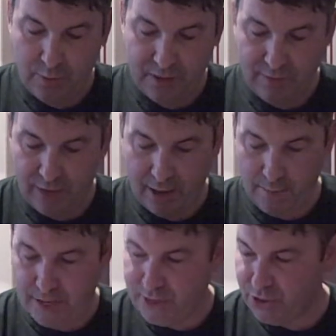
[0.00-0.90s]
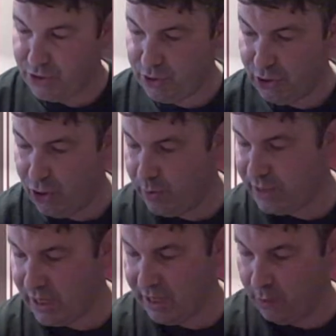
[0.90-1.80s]
B flat major. So you know
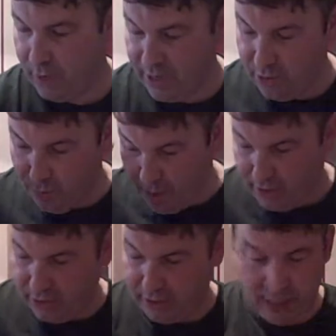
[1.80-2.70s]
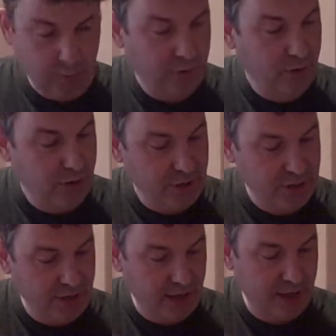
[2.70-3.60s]
exactly where you are, you can keep referring
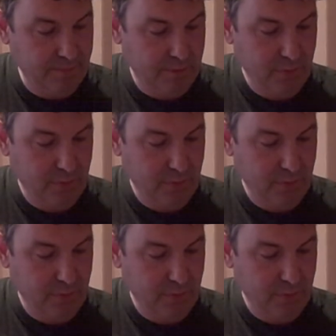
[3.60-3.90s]
to that.